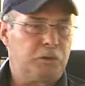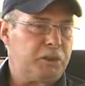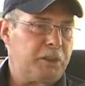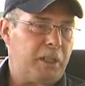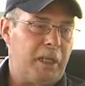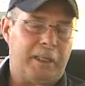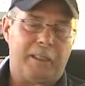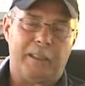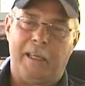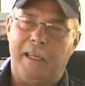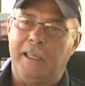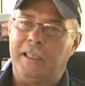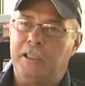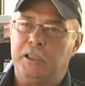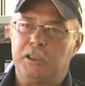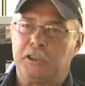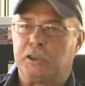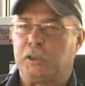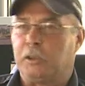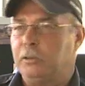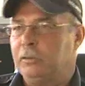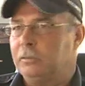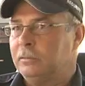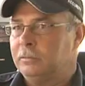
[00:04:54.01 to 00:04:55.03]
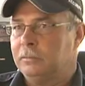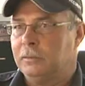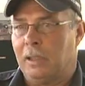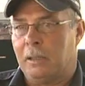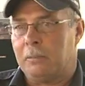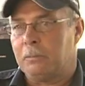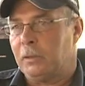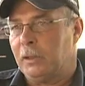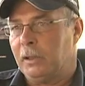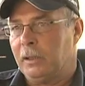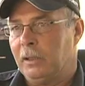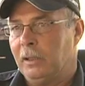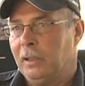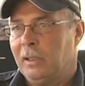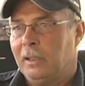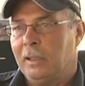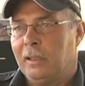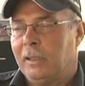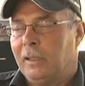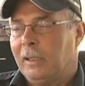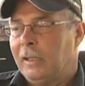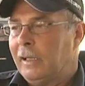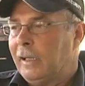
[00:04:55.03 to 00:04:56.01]
check any certain number.
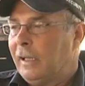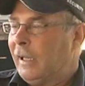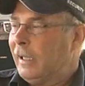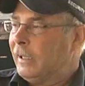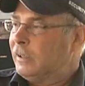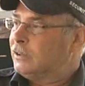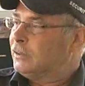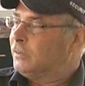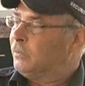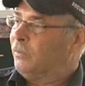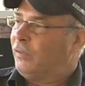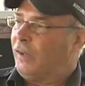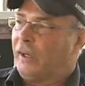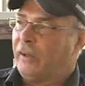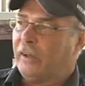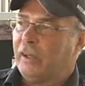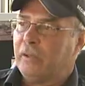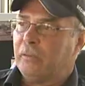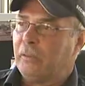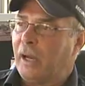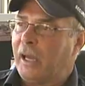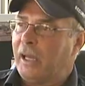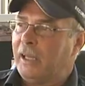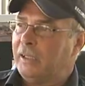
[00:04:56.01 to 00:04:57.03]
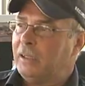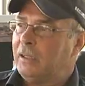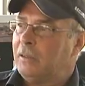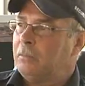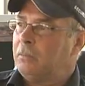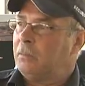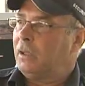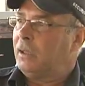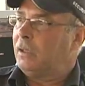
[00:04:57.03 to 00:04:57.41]
It's very random,